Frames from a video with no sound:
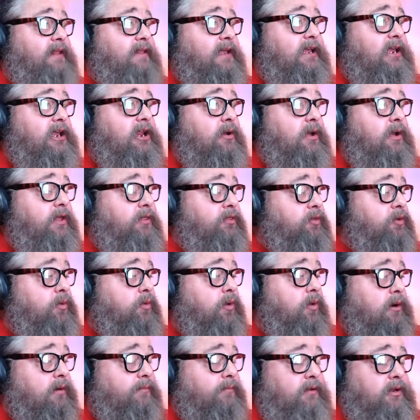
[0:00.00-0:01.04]
that, he threw
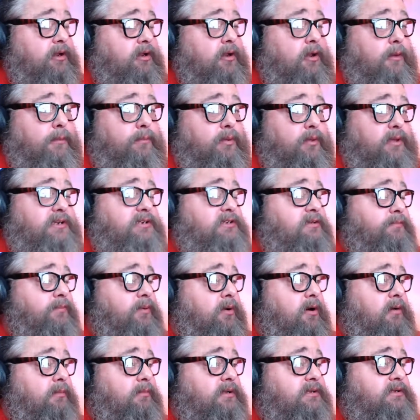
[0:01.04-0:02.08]
our, police
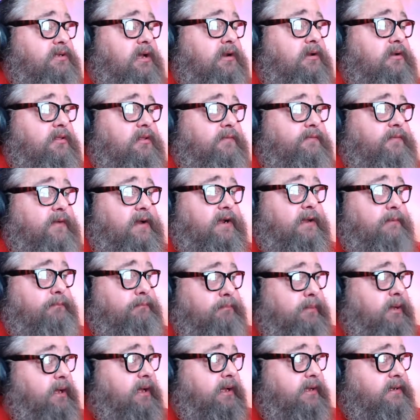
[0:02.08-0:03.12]
departments under the fucking
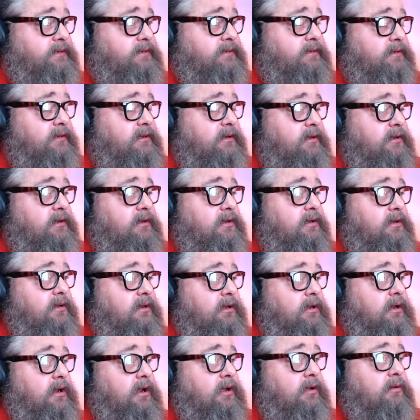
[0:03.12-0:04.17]
bus.
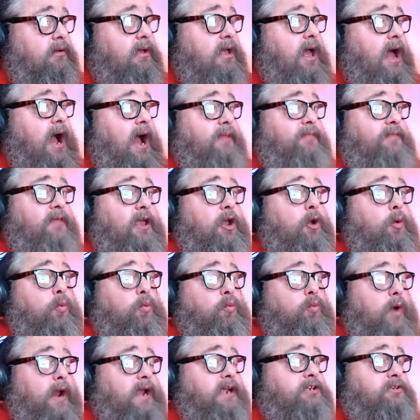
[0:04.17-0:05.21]
I think
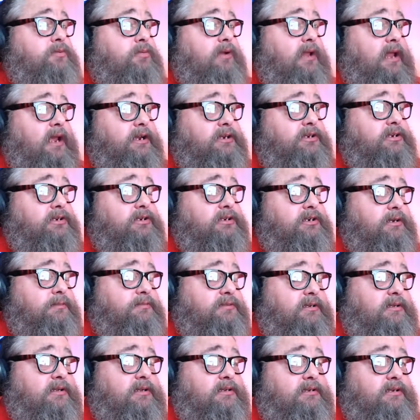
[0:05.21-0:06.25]
race
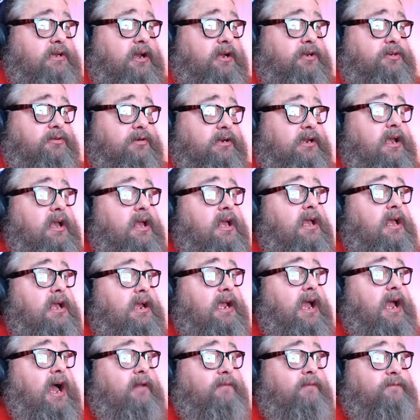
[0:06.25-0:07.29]
relationships in this country
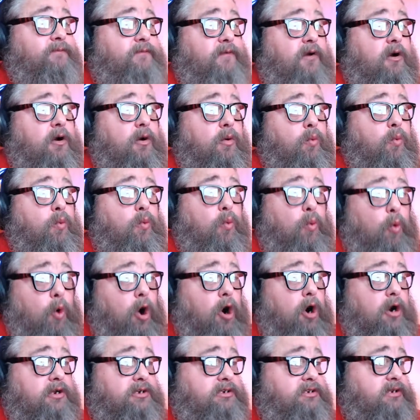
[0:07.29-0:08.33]
got far
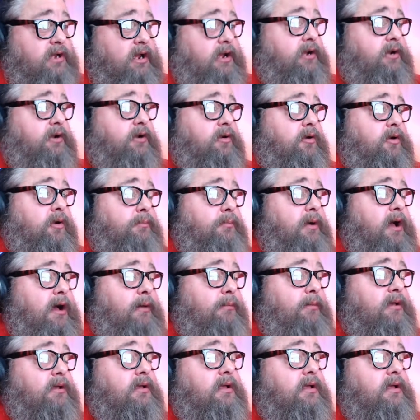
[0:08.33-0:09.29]
worse under Obama